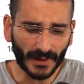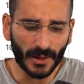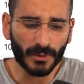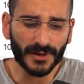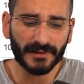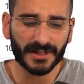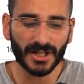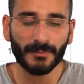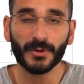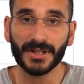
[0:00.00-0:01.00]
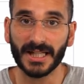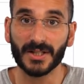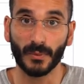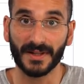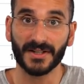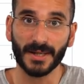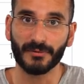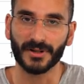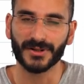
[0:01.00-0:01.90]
One of their examples is with Cypress.